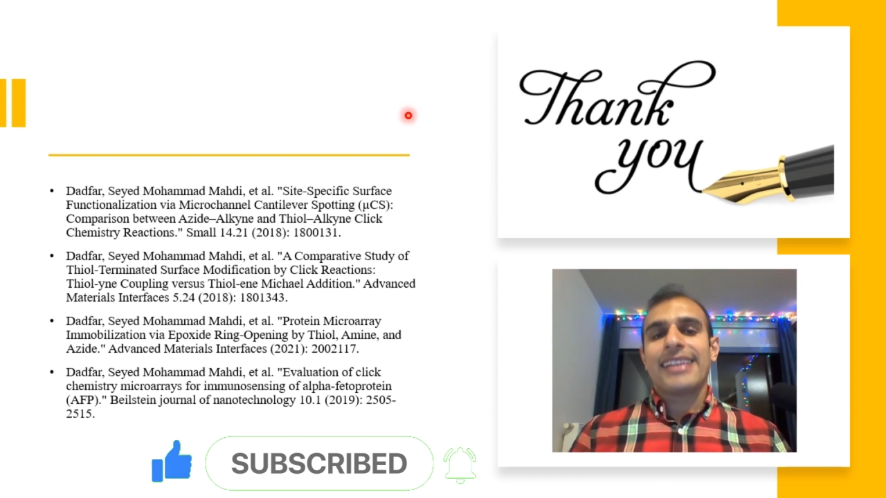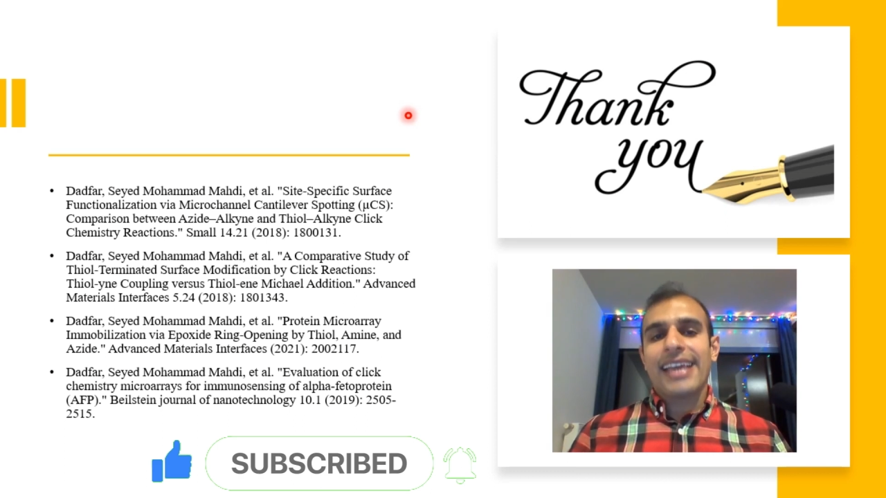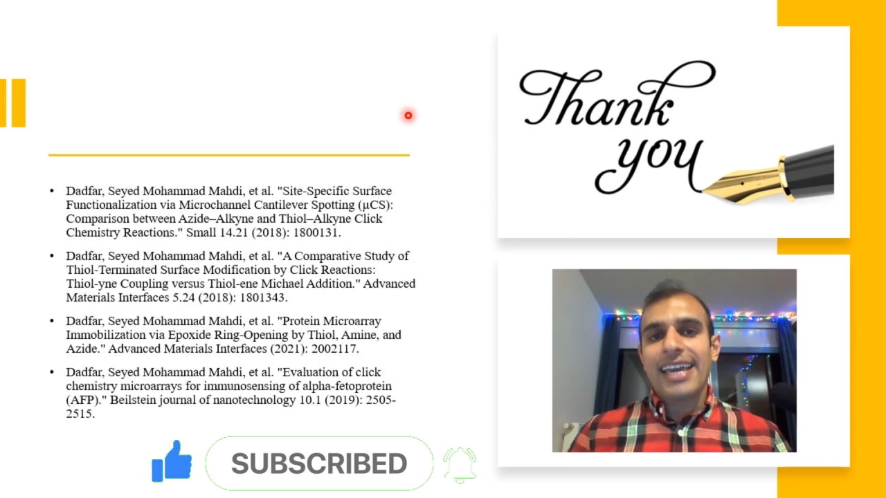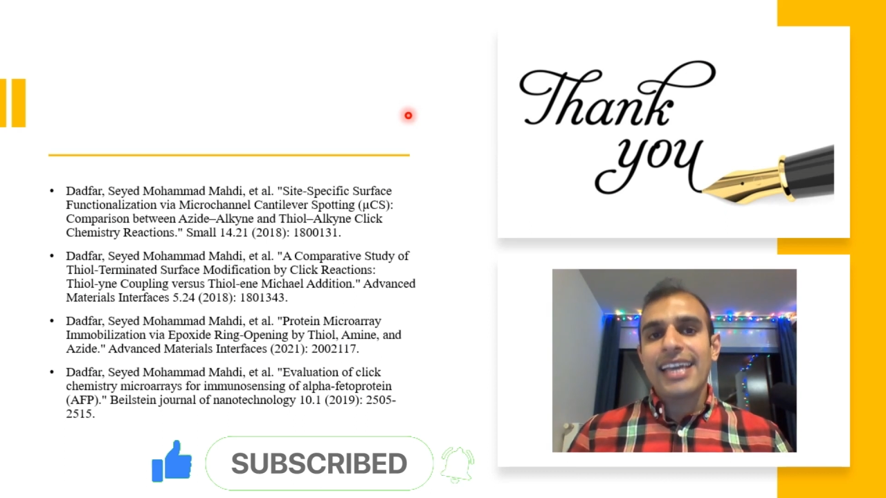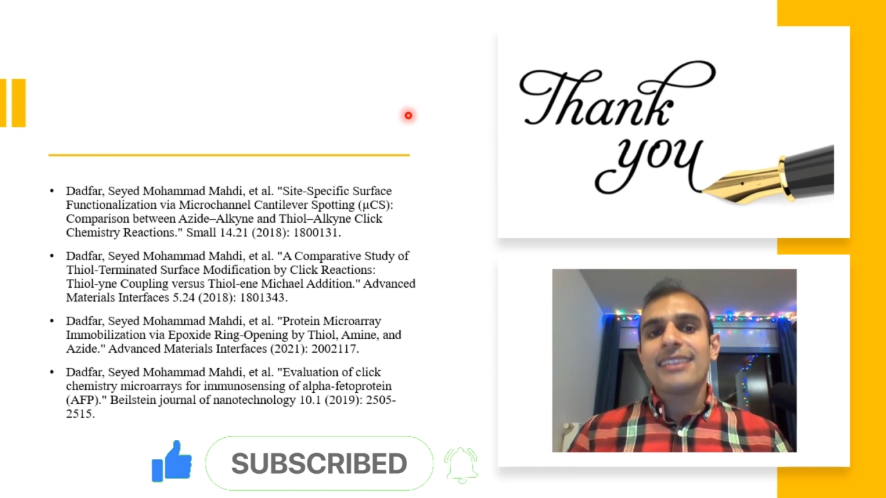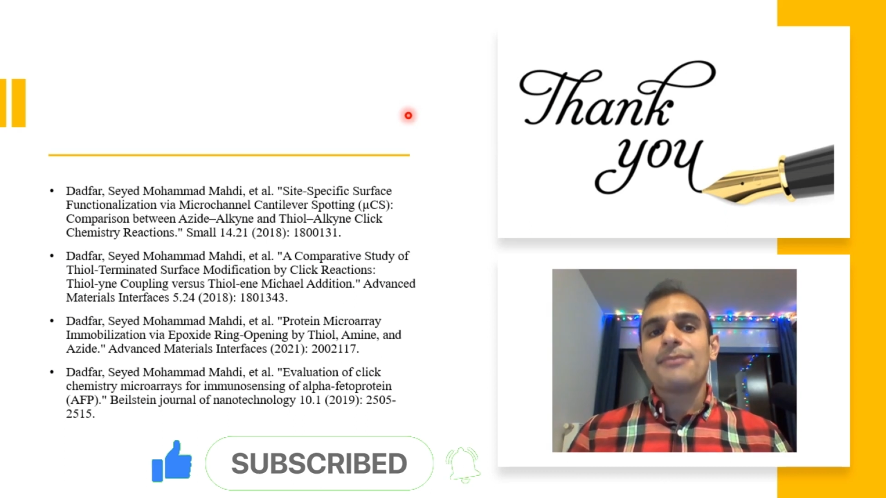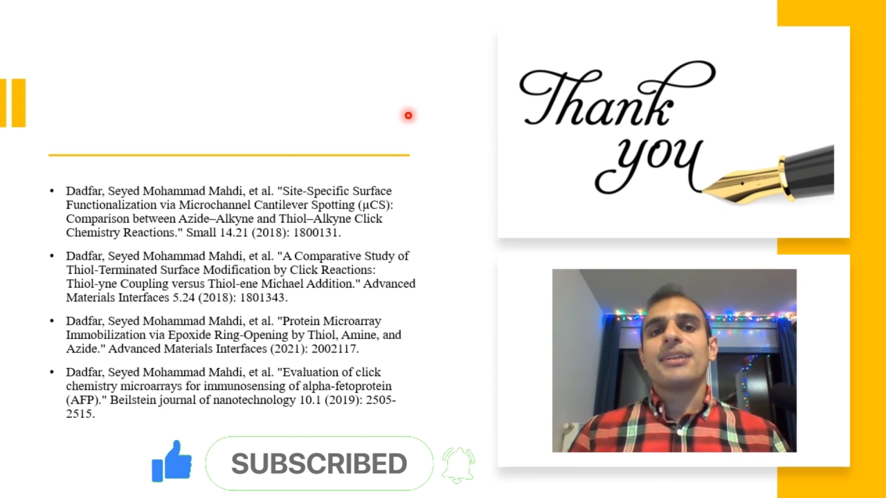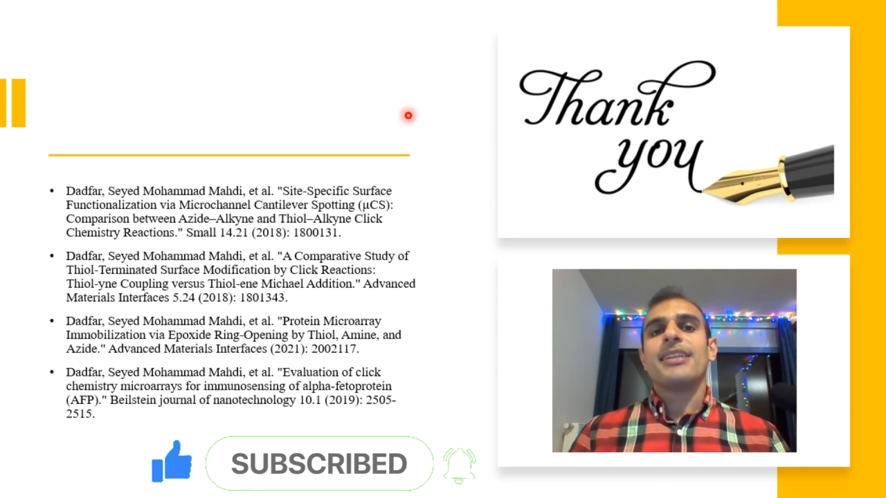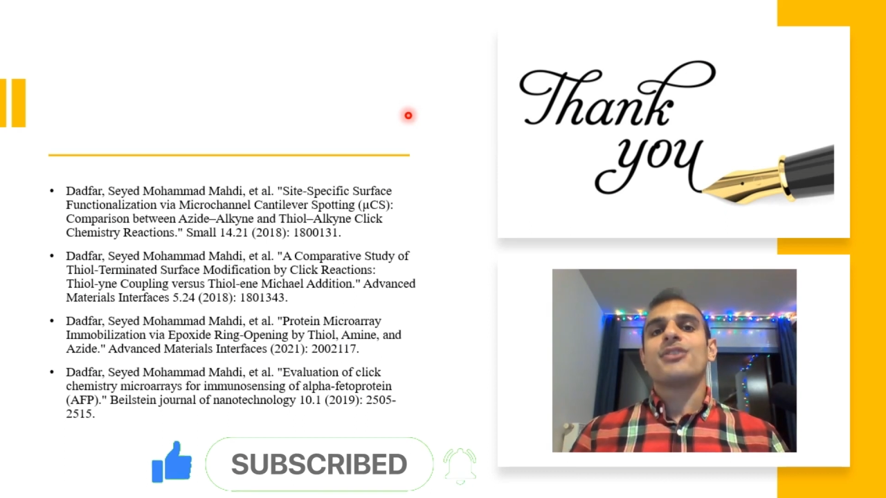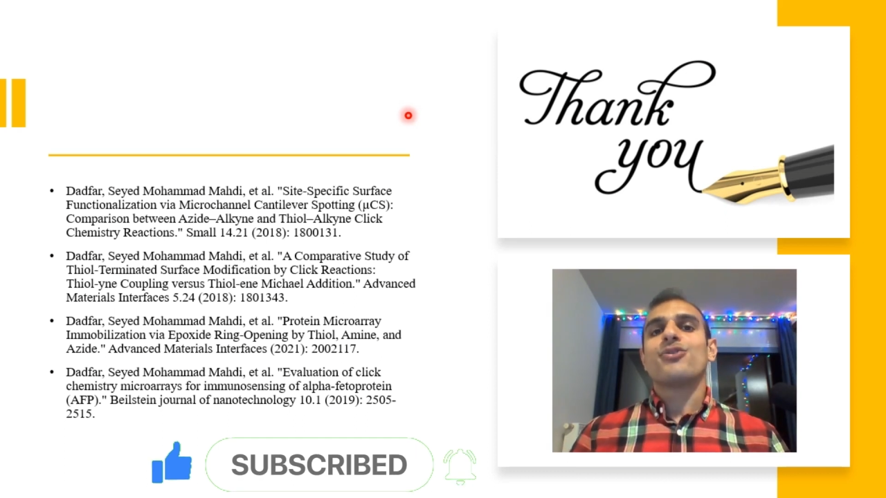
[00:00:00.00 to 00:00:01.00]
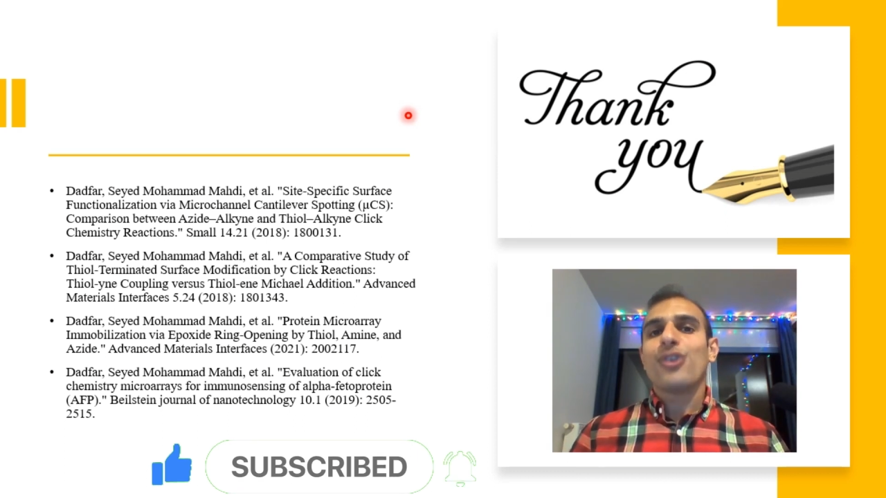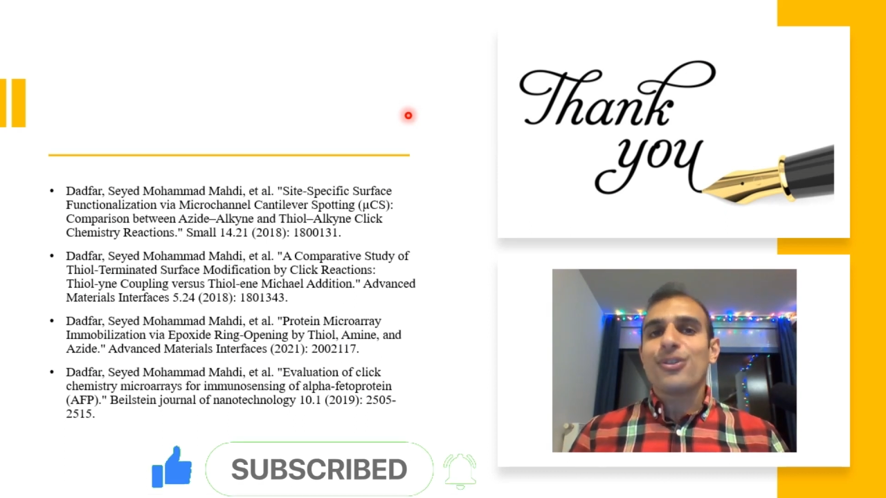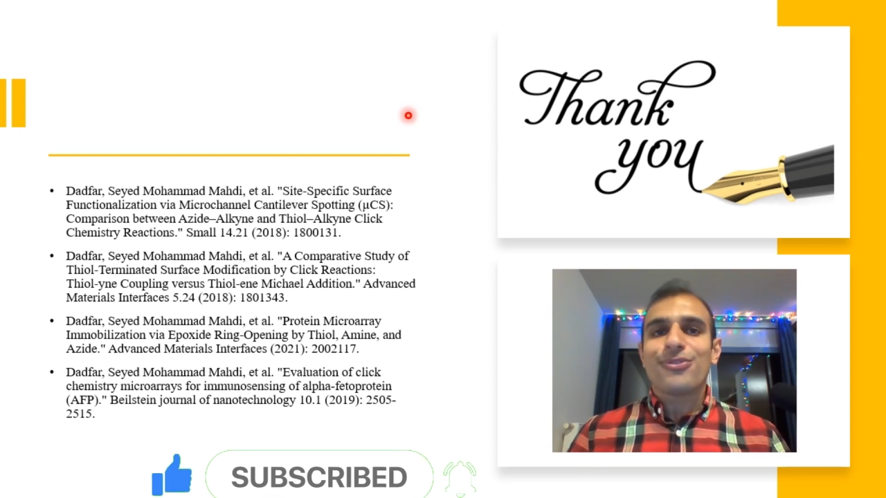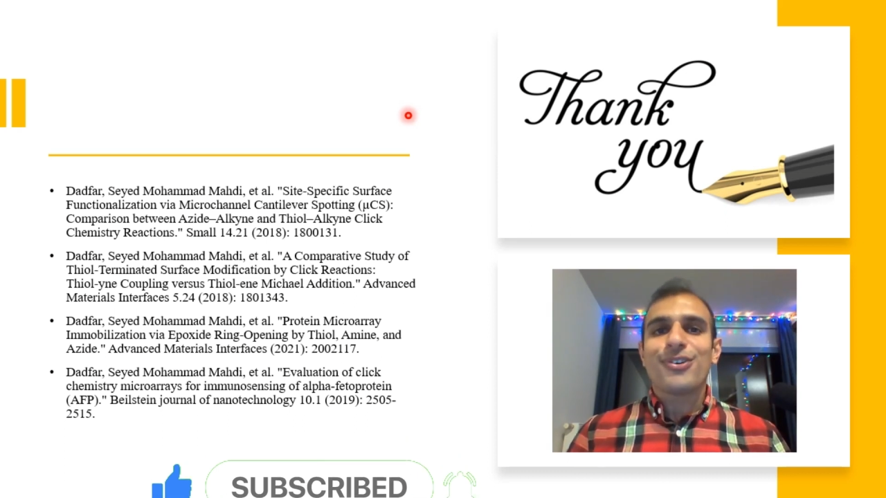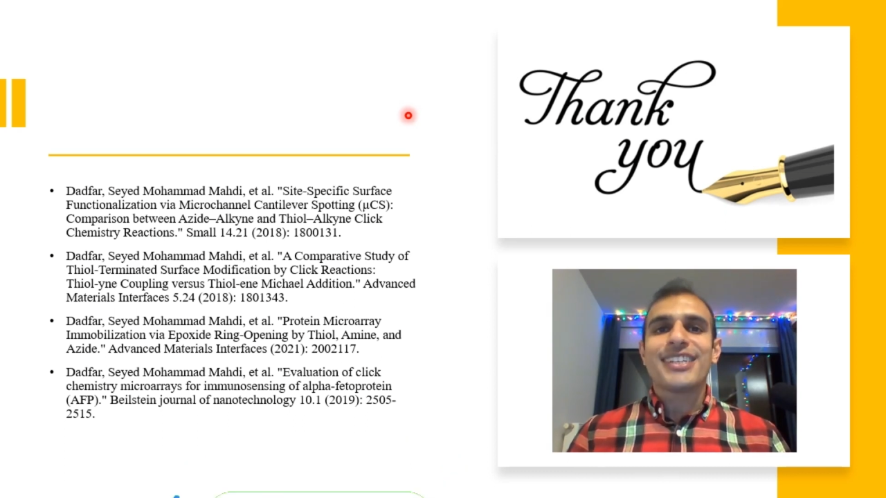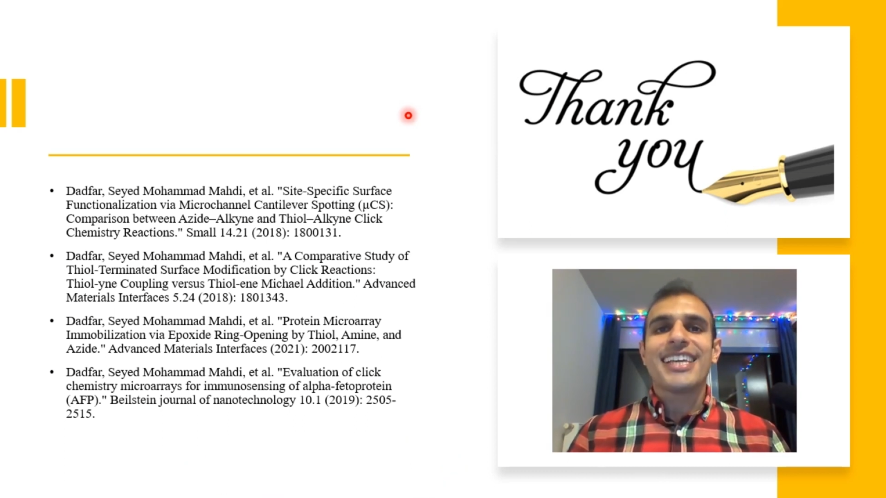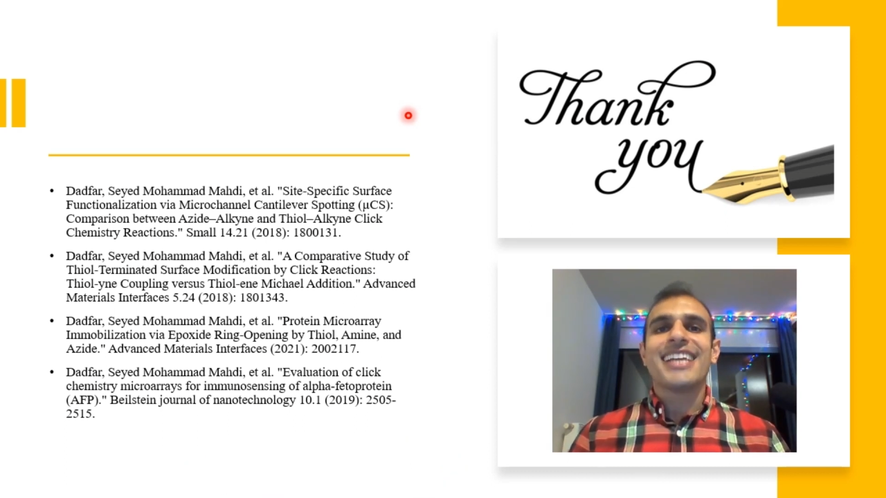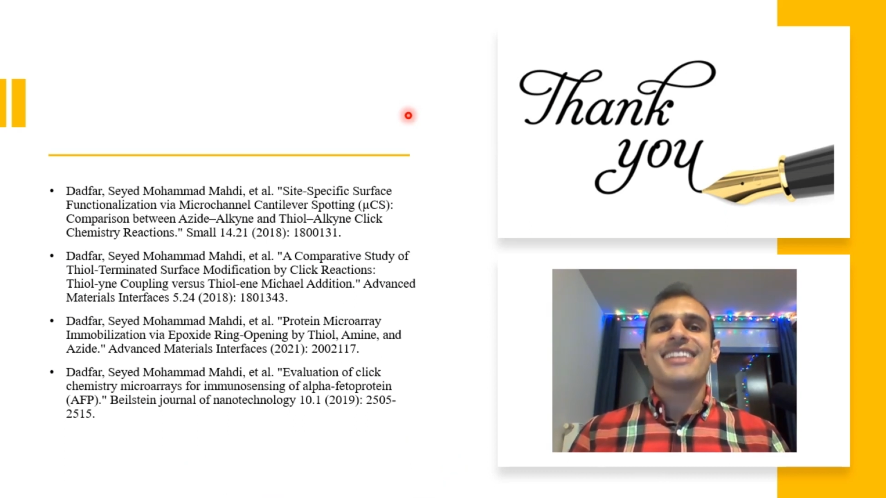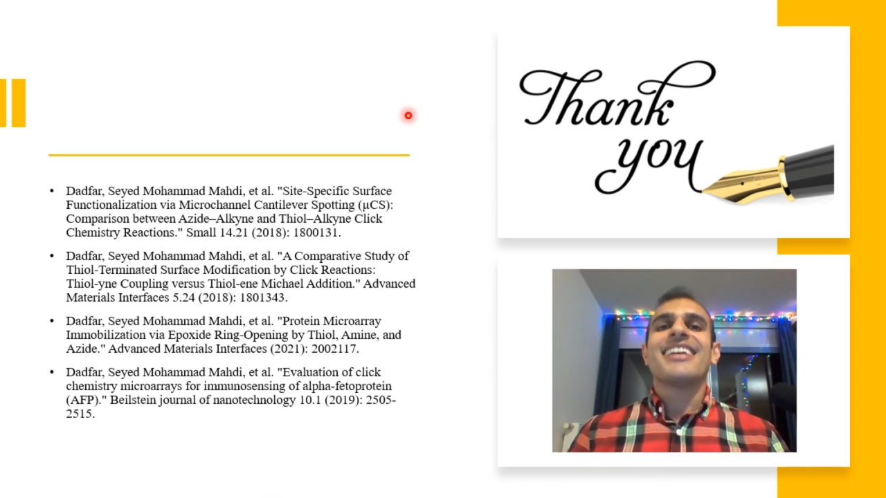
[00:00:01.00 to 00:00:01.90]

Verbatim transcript: the end, please don't forget